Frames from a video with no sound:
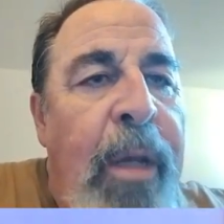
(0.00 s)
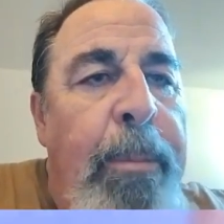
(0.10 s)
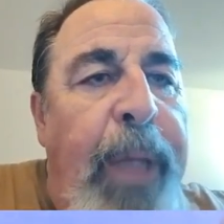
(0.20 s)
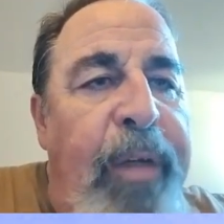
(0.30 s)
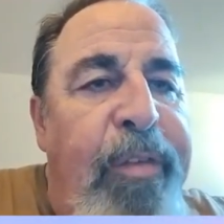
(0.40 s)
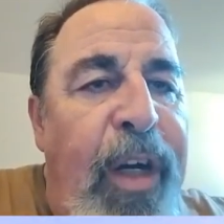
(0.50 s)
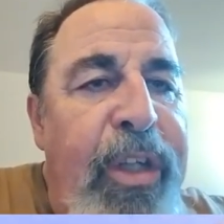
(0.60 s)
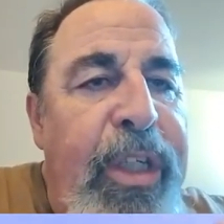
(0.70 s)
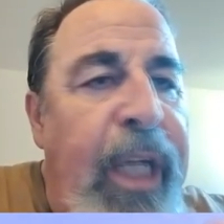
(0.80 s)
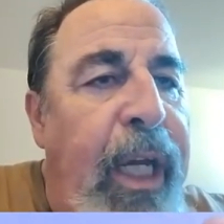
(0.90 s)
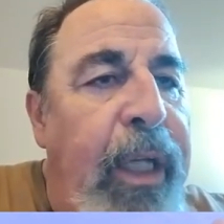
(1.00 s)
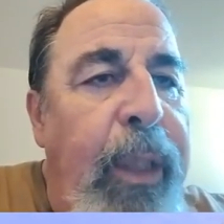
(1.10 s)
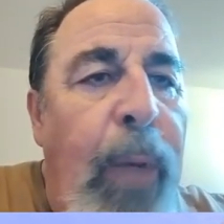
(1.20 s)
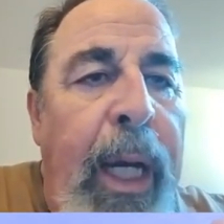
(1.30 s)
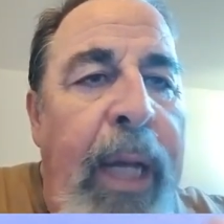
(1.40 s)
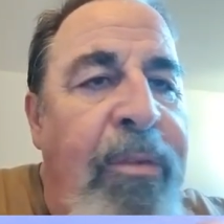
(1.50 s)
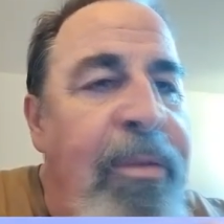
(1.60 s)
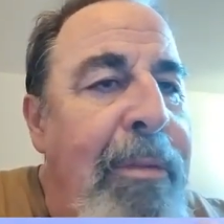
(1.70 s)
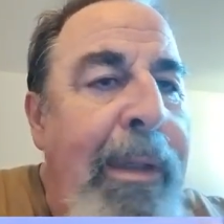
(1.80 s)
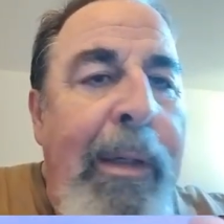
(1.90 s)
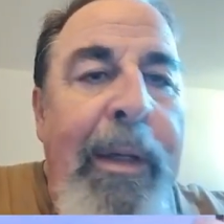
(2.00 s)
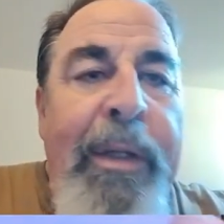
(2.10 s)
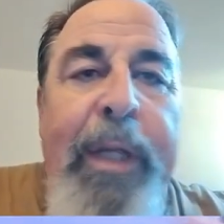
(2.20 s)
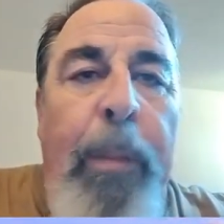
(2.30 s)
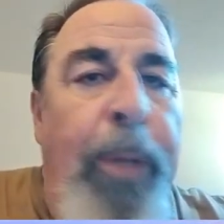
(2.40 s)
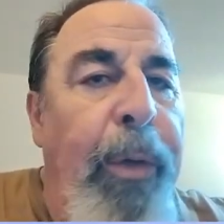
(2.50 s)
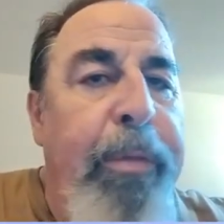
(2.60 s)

But functionality-wise, they're both